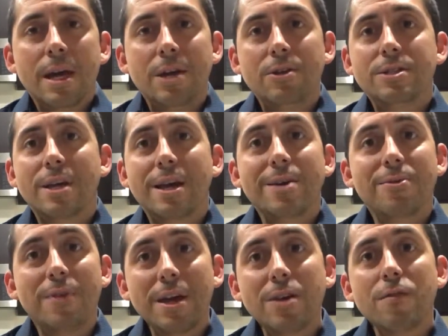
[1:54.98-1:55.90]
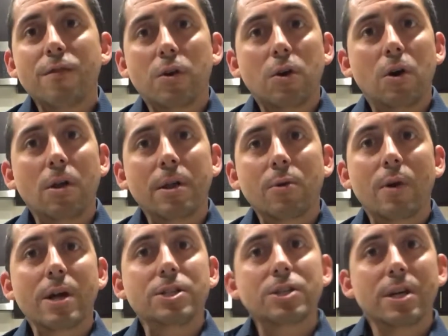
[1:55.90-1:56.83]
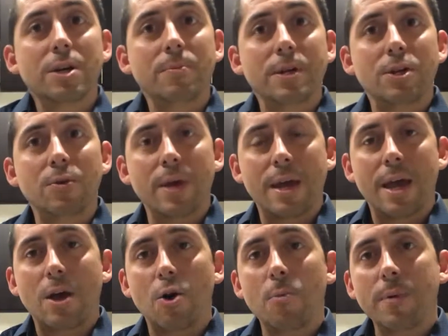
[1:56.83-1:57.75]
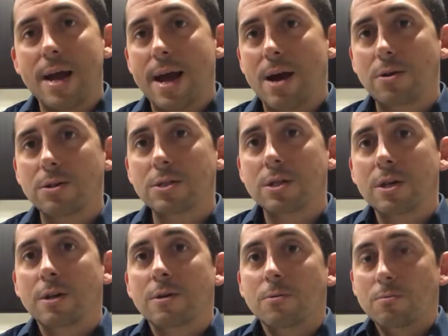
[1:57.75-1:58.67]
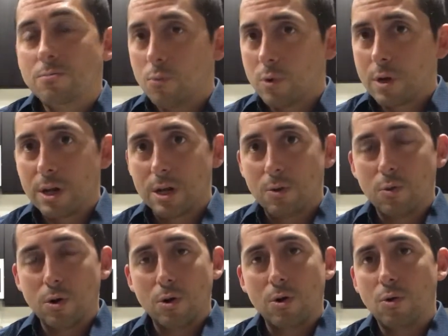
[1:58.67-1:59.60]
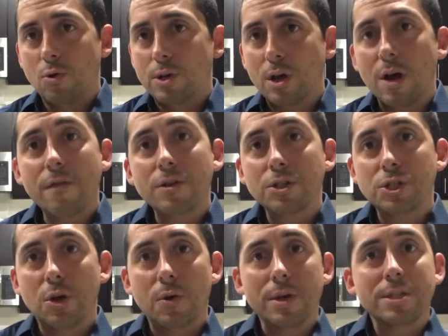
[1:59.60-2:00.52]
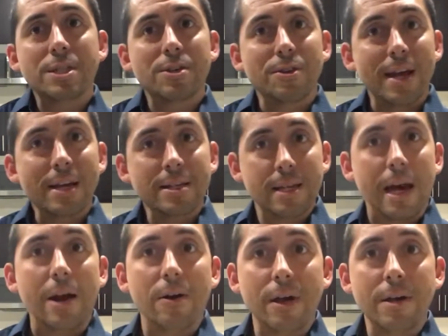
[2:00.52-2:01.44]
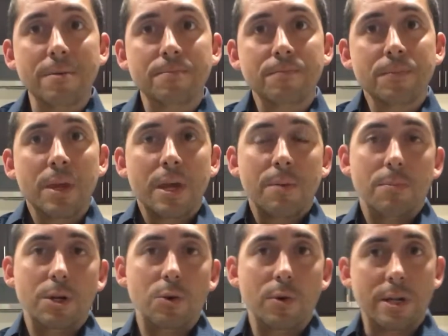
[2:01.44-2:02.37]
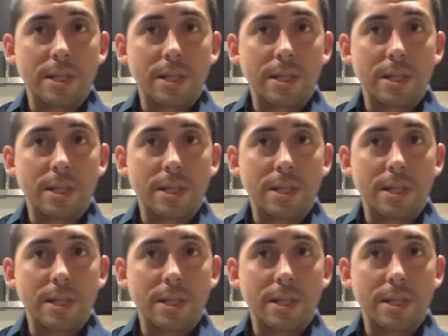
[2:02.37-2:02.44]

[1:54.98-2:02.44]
And you say, "Hey, thank you for calling. We're actually gonna be doing an open house. We're holding off on showings till next Saturday between